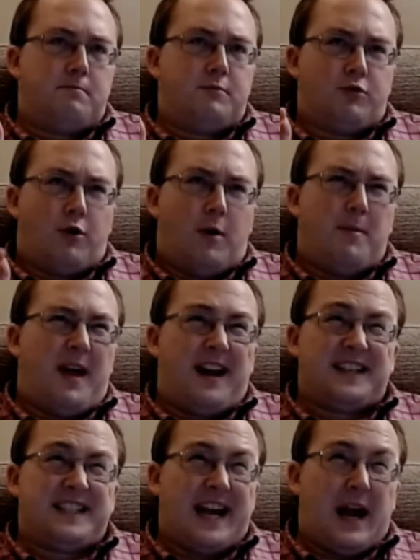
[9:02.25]
drop
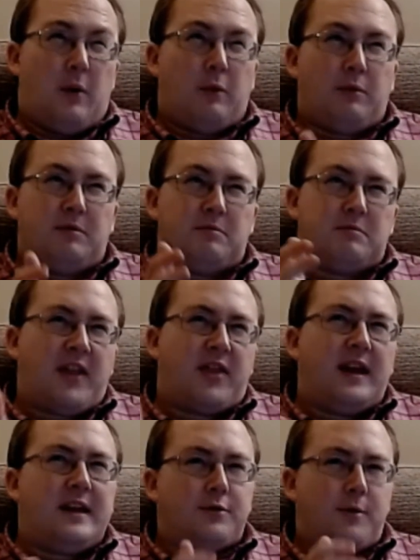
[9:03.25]
that down, I
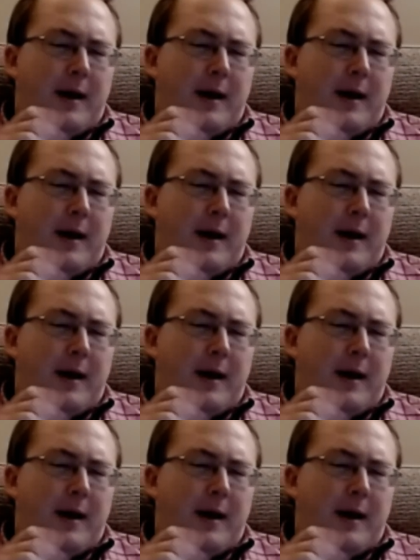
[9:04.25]
think, to about